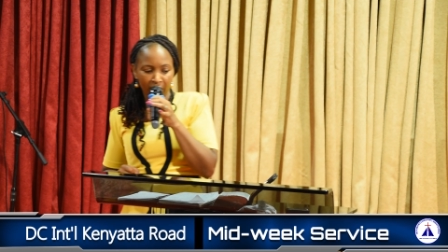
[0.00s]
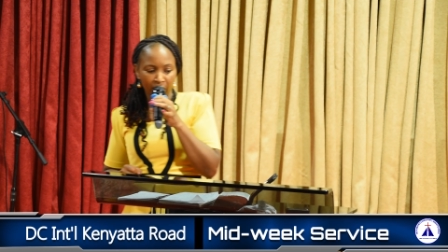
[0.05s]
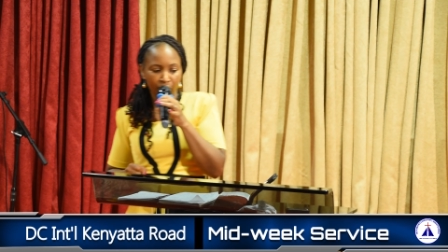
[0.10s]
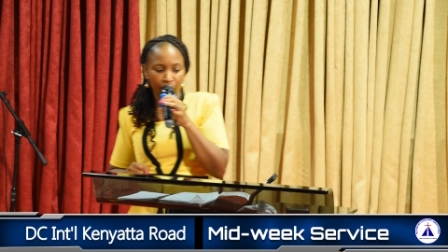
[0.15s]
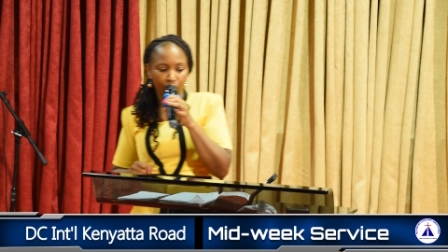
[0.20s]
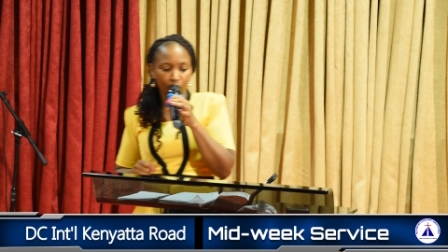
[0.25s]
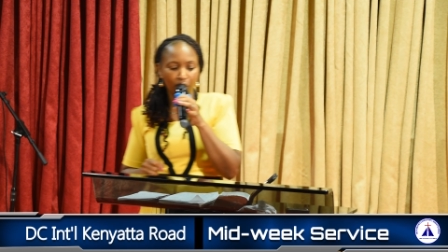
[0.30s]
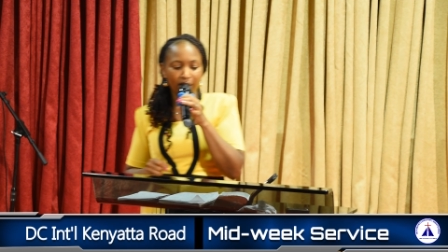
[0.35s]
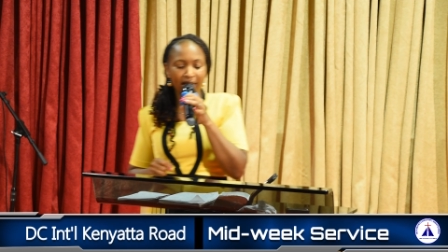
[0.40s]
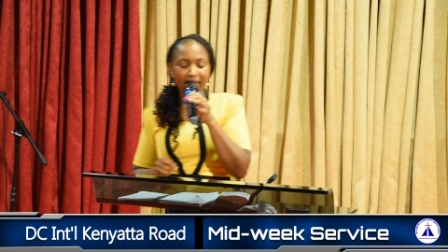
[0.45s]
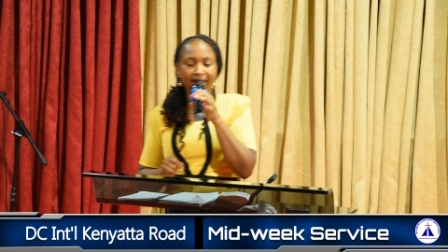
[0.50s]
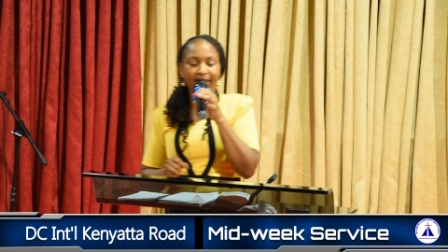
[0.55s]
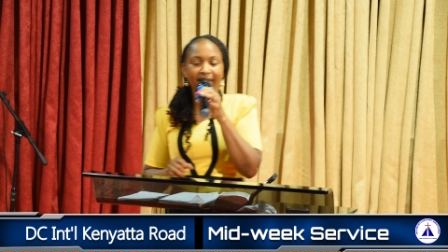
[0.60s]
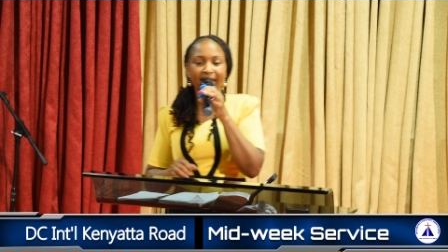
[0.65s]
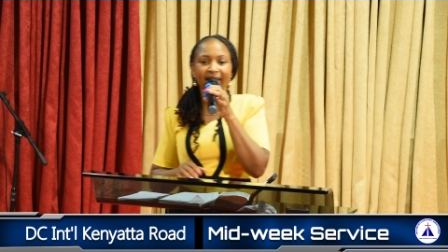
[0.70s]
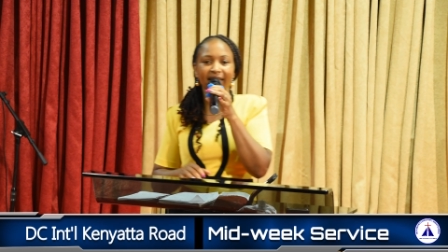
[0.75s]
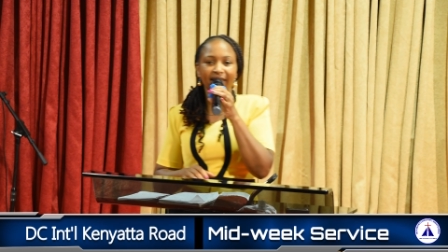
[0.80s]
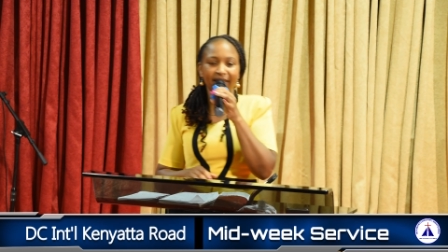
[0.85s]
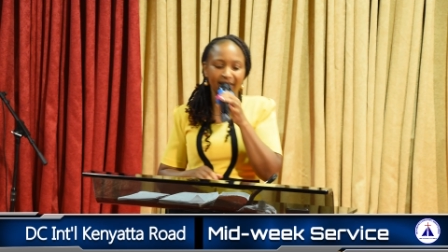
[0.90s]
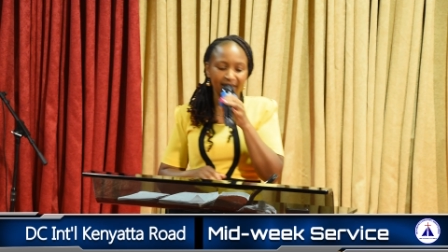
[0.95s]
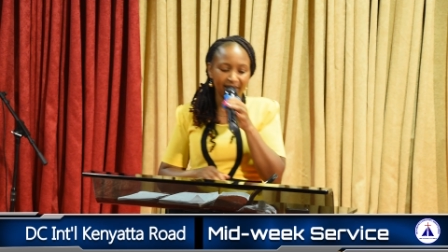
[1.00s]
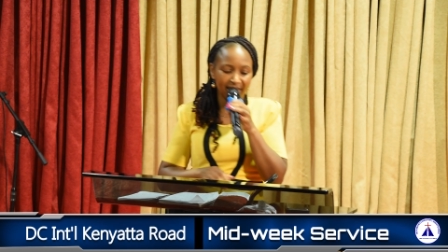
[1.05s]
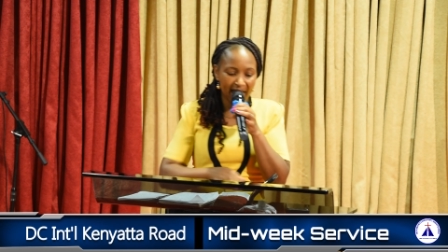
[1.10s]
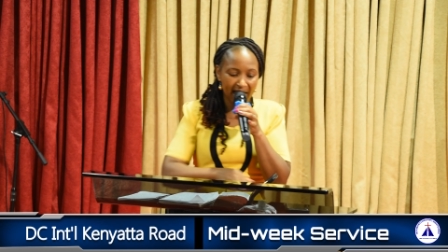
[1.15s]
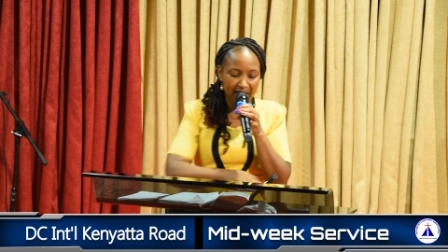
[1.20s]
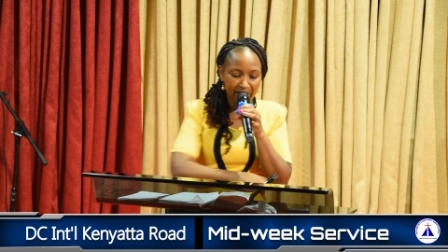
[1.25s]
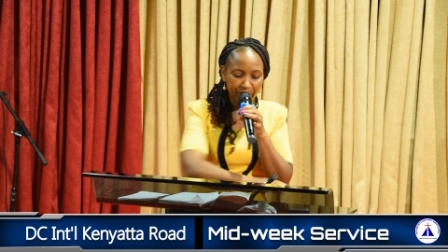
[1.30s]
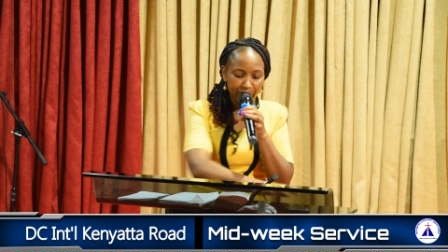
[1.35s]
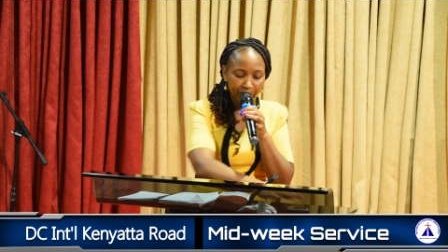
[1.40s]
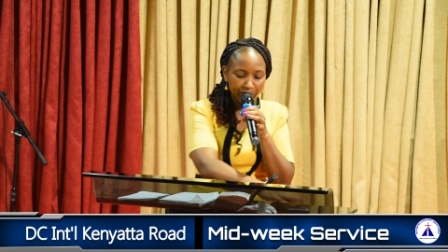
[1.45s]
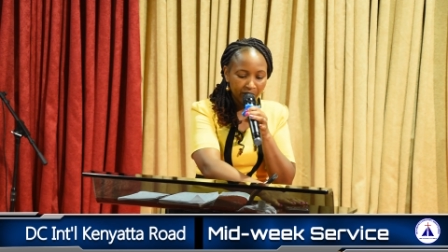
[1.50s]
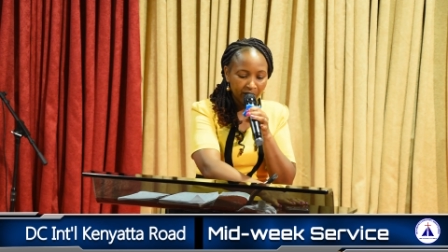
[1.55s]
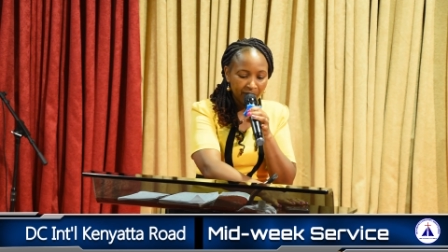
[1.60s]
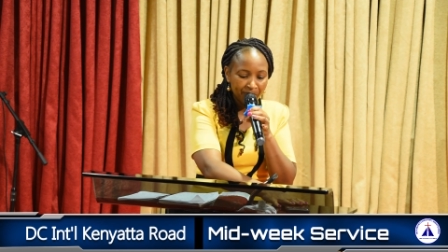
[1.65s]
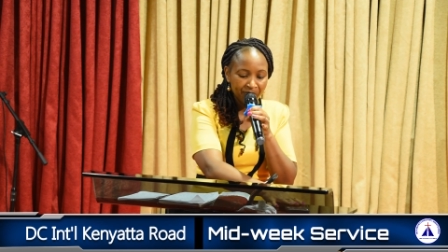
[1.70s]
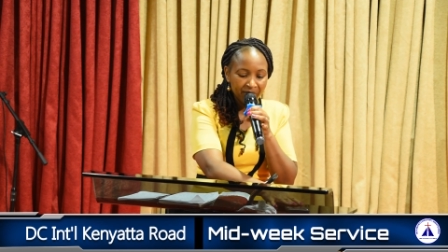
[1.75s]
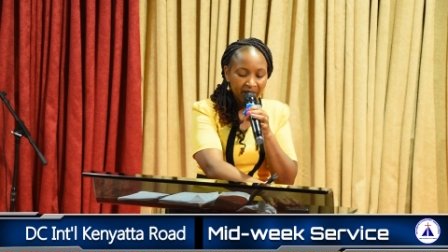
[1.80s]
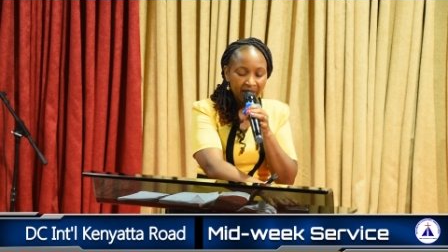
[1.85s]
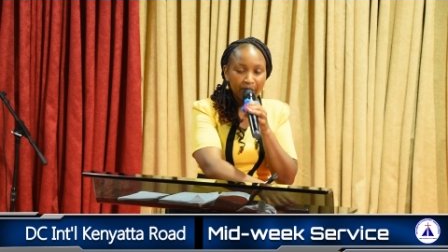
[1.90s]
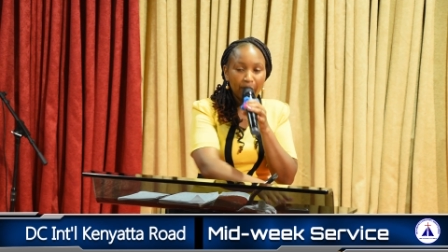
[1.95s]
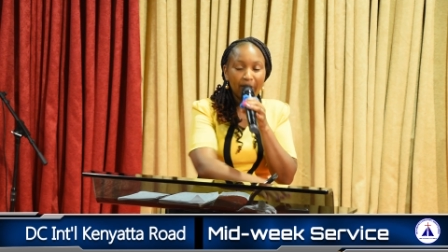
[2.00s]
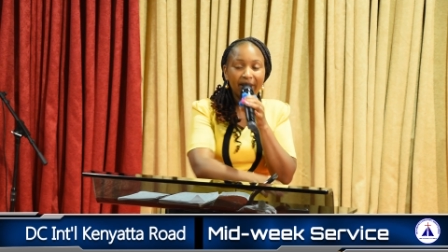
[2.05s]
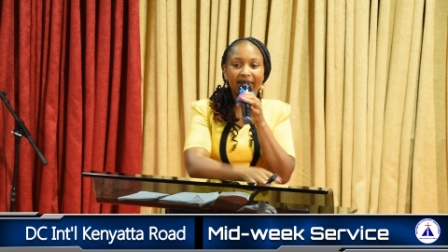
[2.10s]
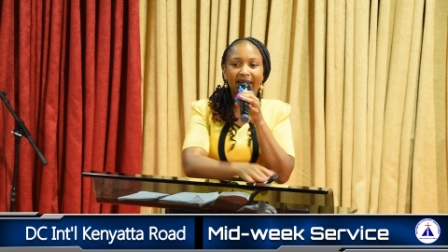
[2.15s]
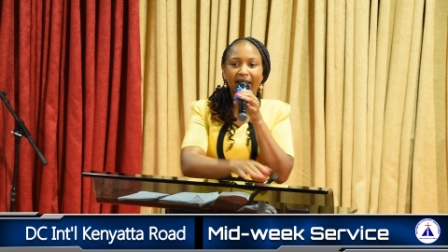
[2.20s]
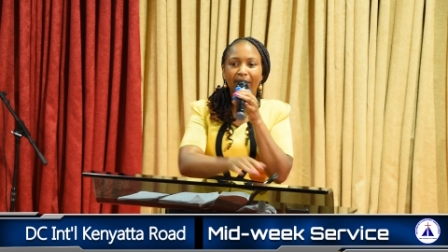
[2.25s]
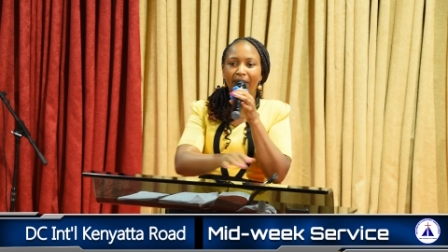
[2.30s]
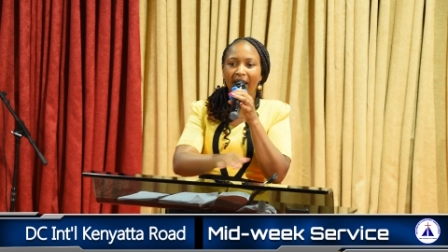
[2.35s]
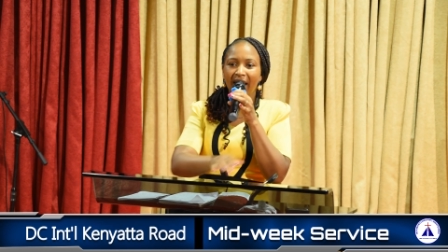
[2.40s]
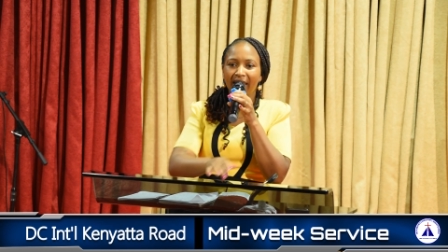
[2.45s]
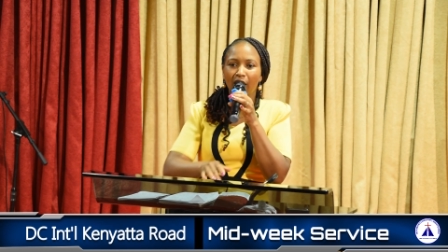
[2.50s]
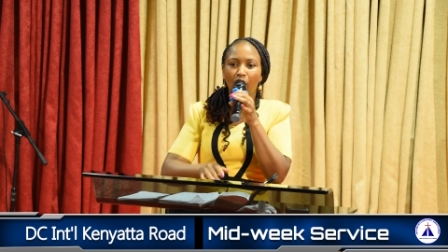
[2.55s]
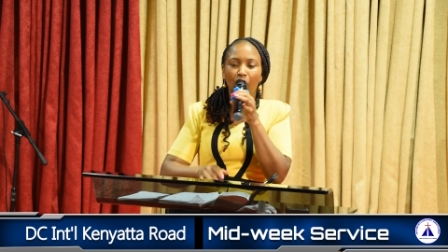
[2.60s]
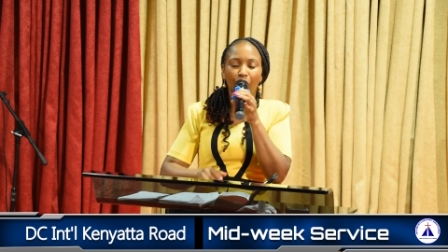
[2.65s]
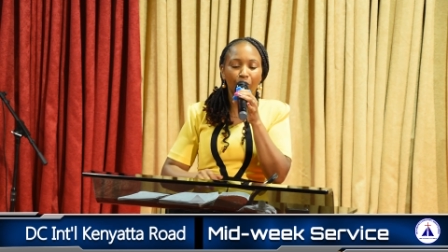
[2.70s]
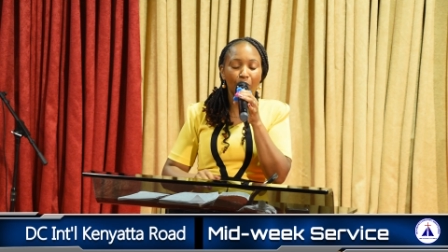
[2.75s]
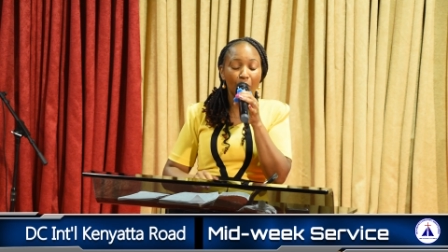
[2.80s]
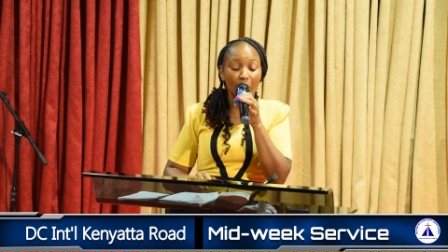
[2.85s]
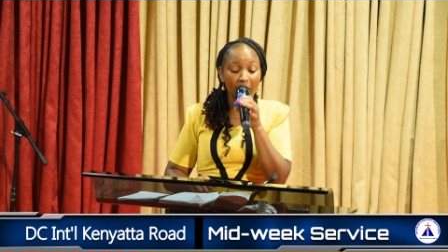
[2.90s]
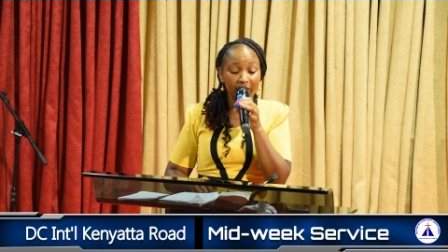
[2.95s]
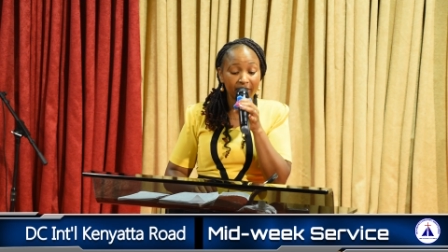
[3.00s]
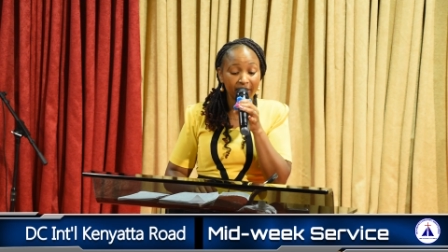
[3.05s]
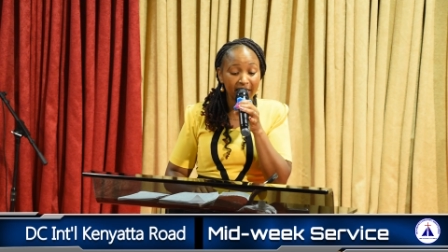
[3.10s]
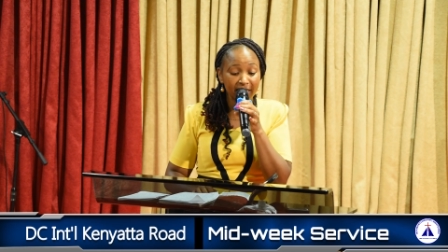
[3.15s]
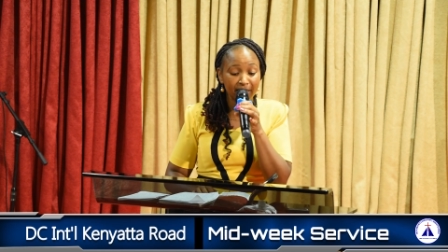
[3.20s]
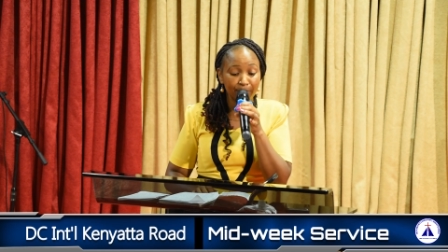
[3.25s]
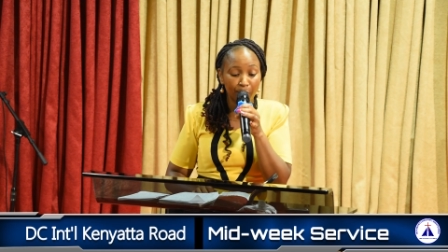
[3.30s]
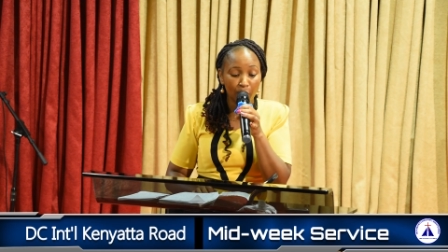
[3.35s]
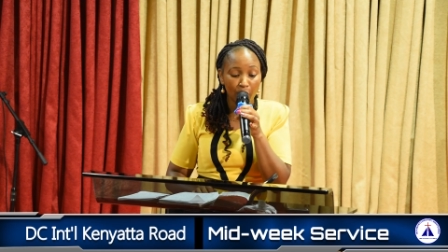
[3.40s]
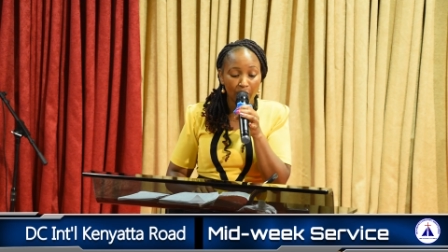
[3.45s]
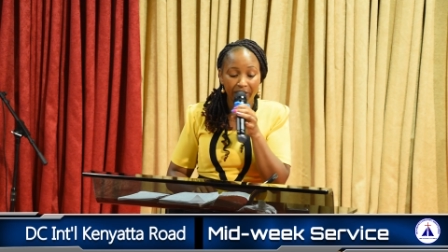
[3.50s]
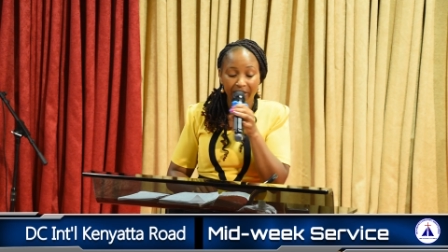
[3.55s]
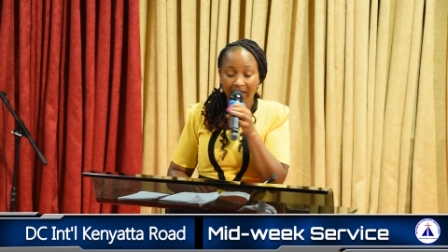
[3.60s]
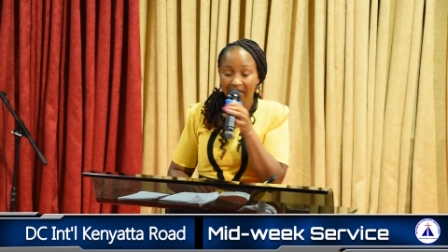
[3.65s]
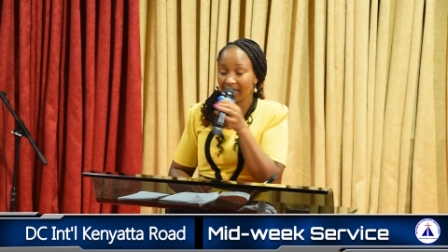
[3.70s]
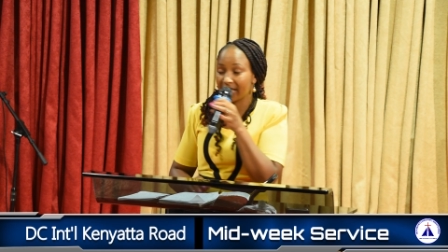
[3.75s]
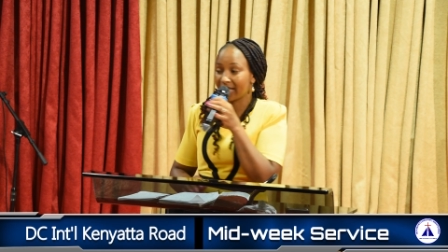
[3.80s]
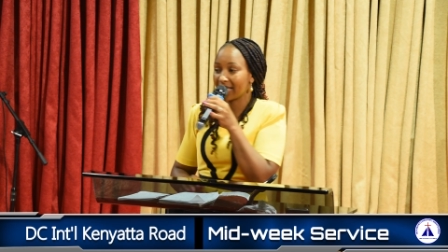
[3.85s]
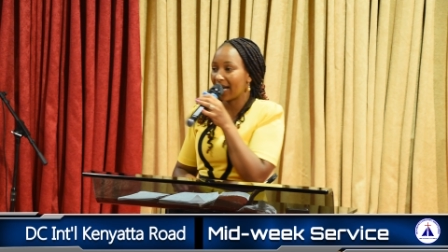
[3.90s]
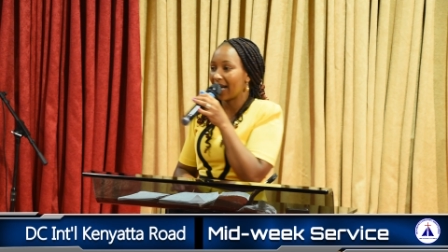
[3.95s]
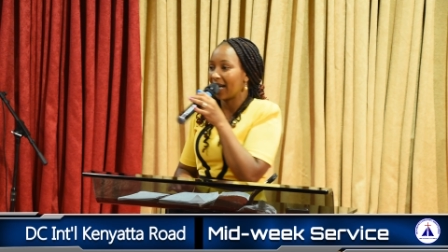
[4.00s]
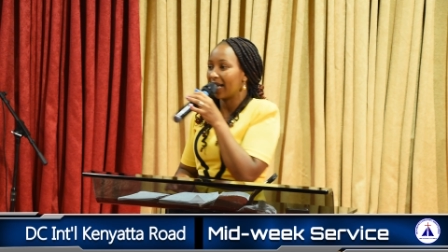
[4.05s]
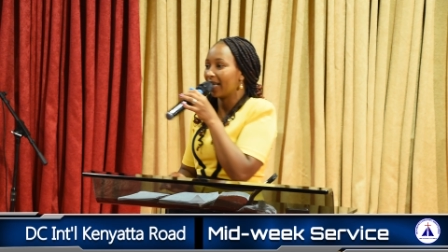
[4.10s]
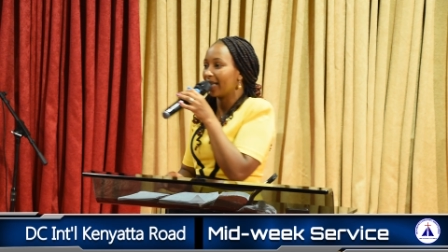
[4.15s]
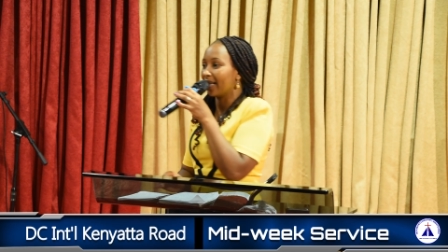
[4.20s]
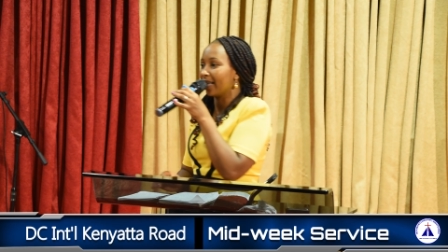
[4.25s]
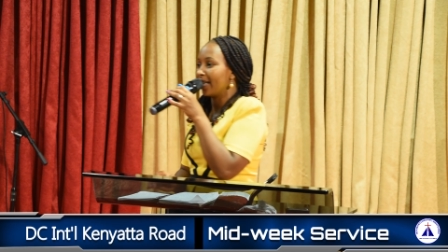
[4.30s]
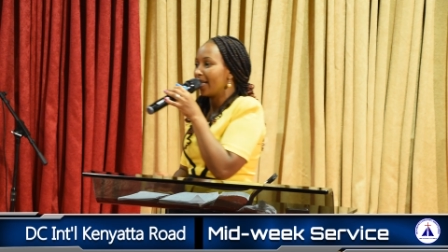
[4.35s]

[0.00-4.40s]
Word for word: So, in this scenario, when the mother of Moses bore this son,